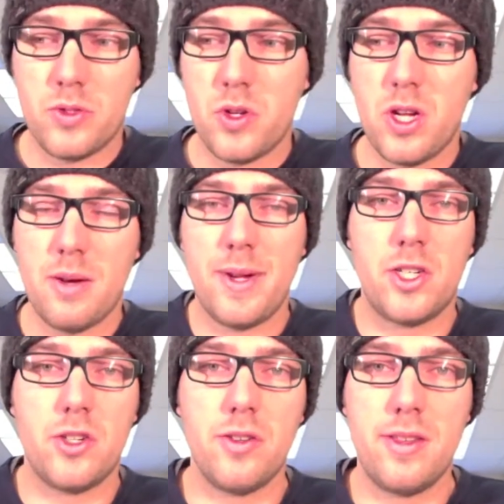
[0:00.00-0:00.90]
So you got to make
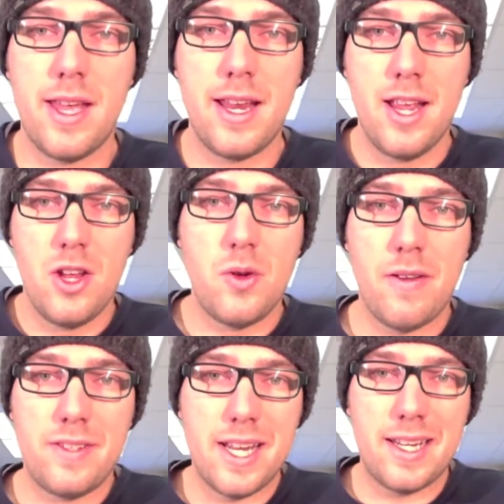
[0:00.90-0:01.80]
sure that you
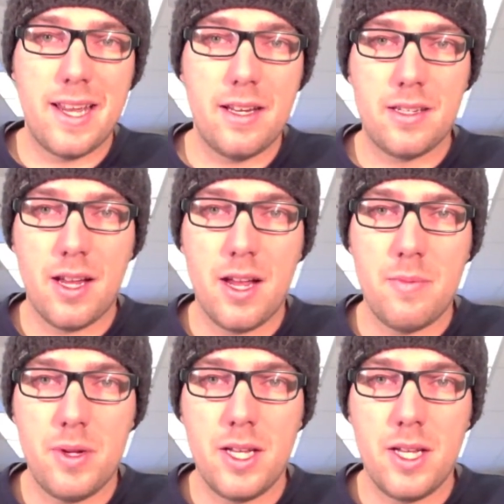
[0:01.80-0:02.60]
have dedicated time